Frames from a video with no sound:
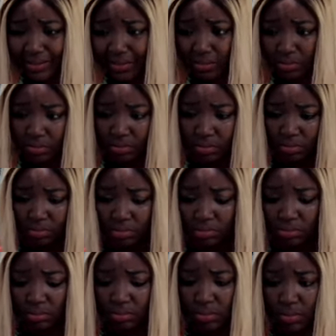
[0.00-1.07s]
spent
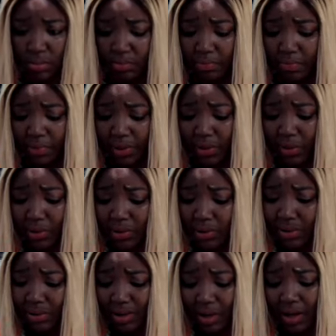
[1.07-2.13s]

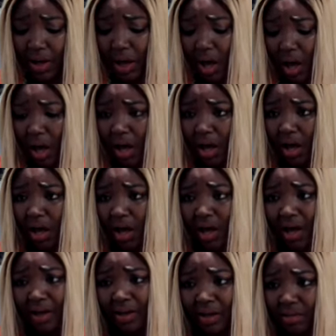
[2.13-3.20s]
because
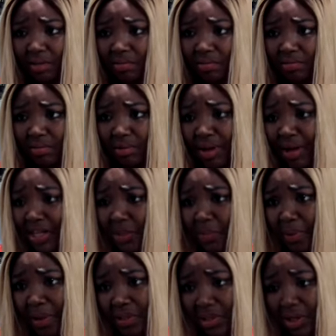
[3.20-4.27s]
I
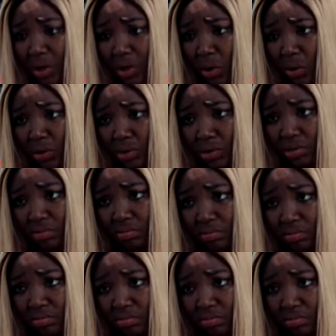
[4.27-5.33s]
spent a
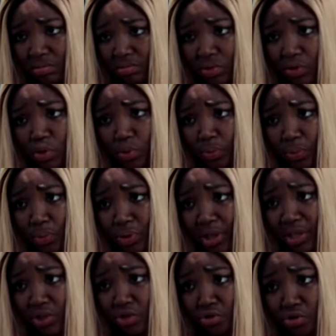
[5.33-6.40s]
lot
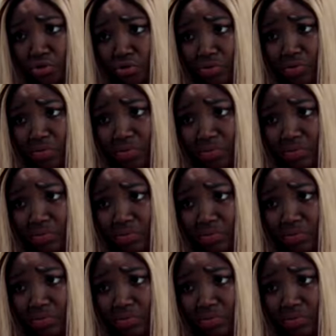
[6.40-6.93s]
to pull this